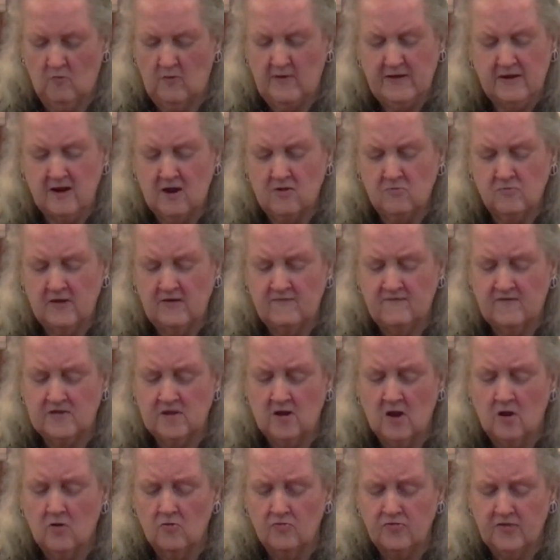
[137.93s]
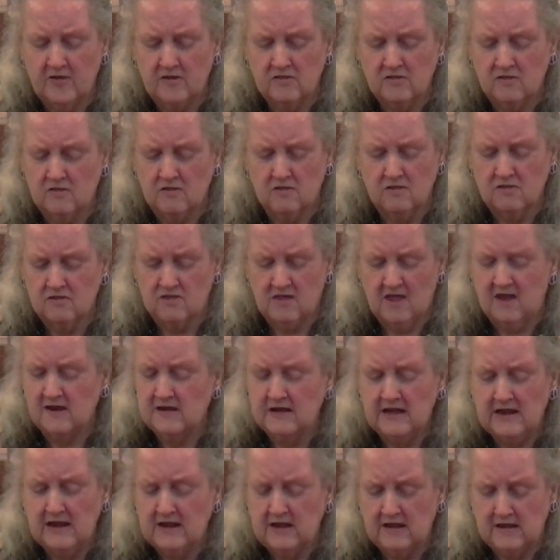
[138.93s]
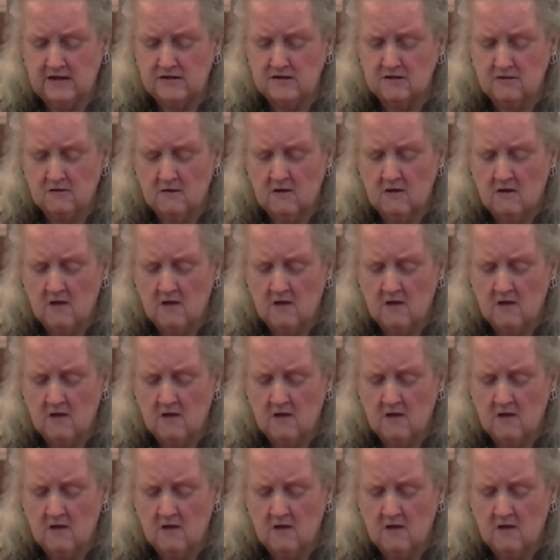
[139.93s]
we don't even know that they need,